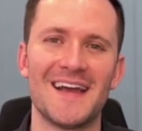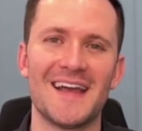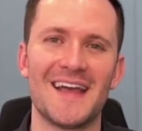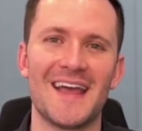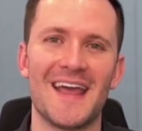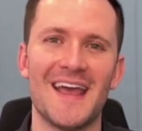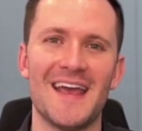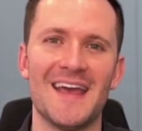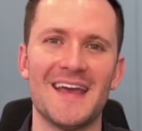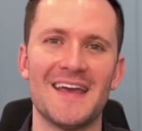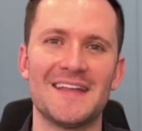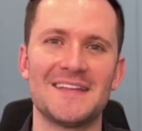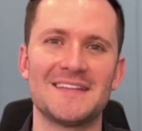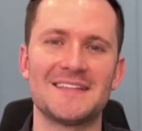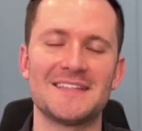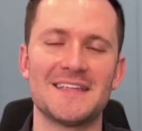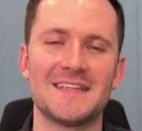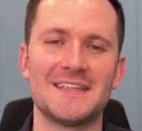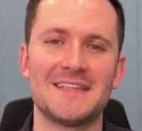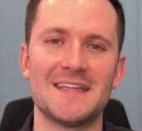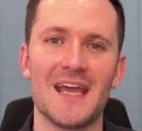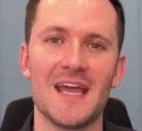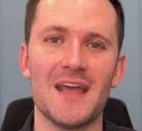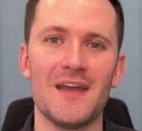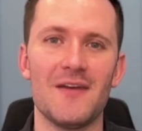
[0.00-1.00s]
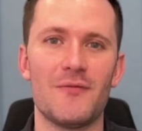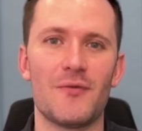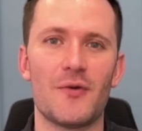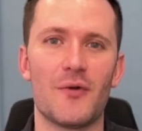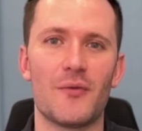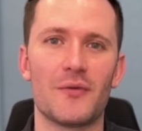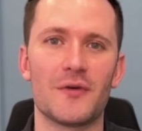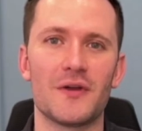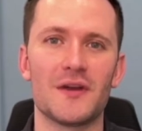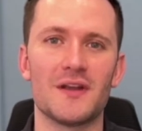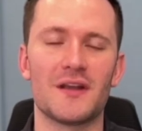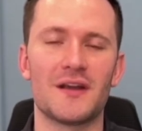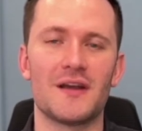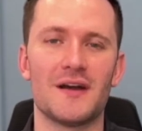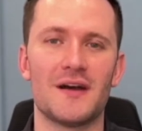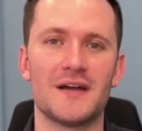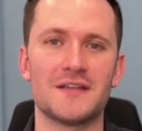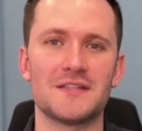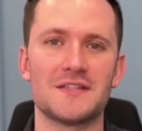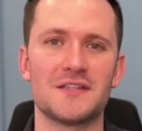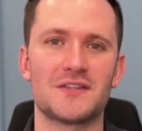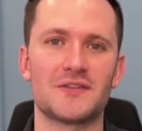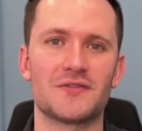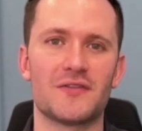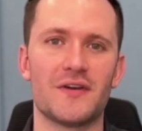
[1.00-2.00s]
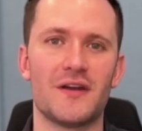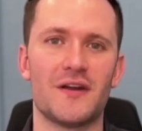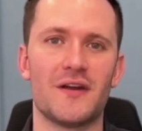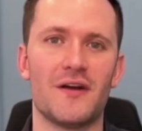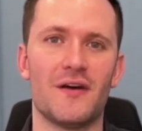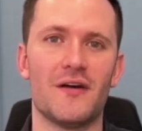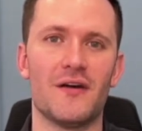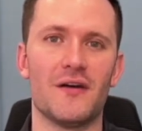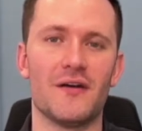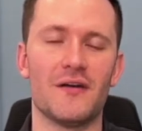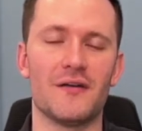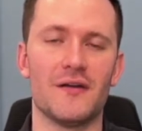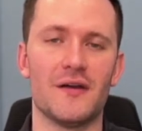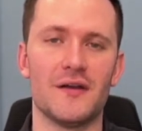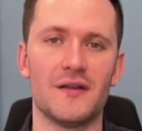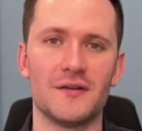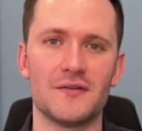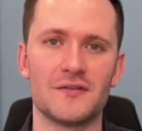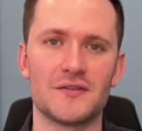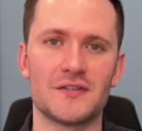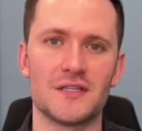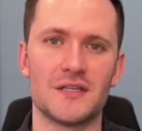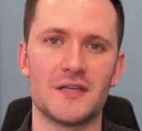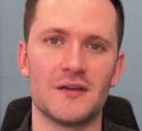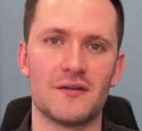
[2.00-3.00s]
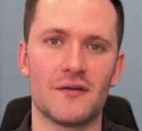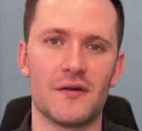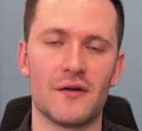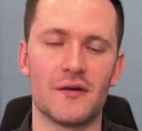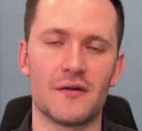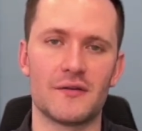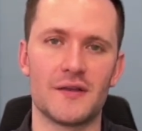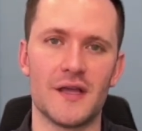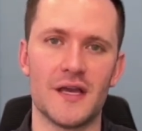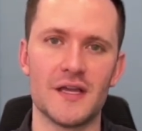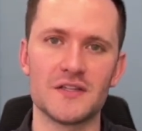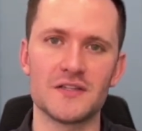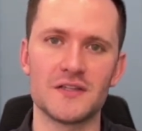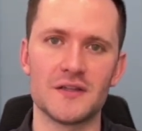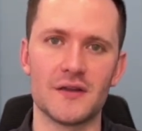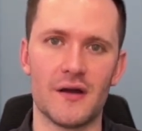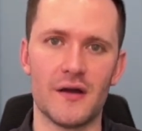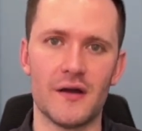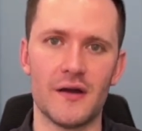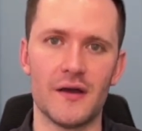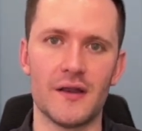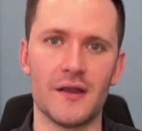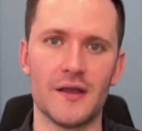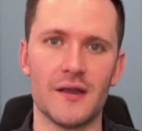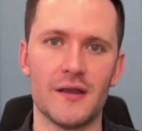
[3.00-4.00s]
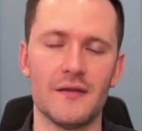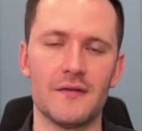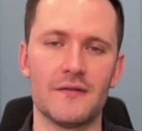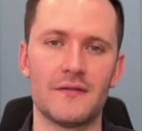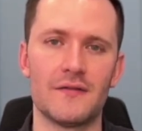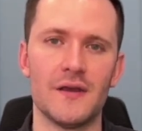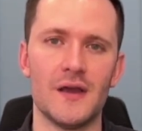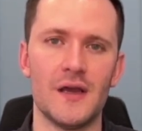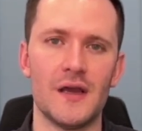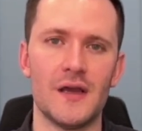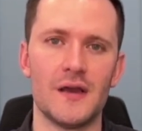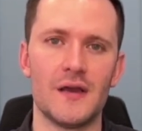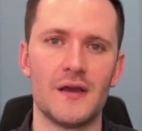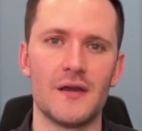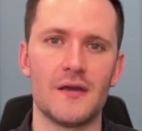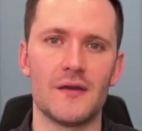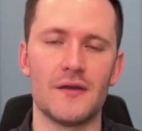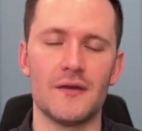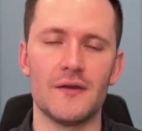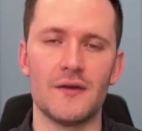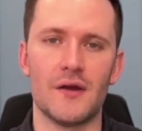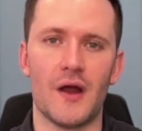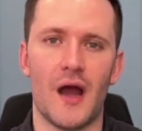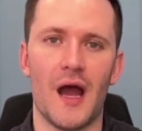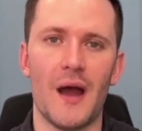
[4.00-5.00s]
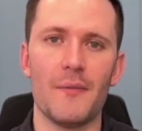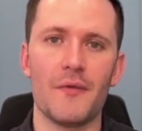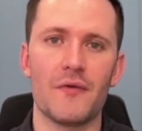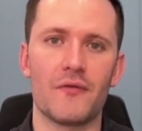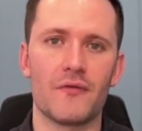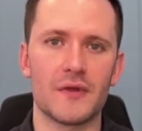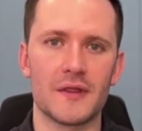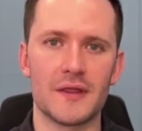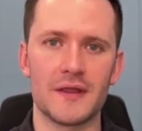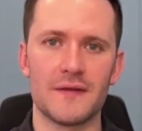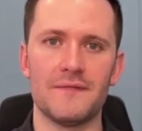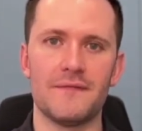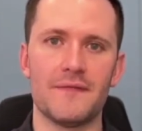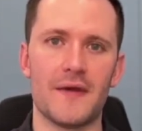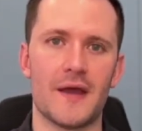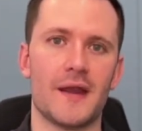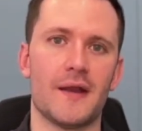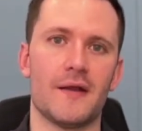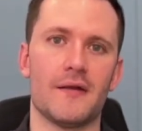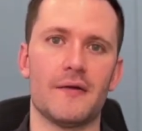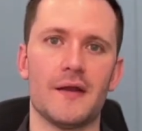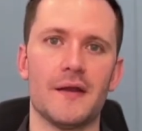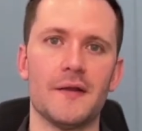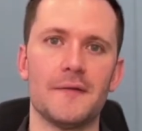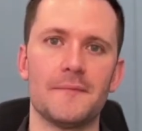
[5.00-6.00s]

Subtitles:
And today, what we're going to concentrate our energy or our attention on is, I'm a relief veterinarian.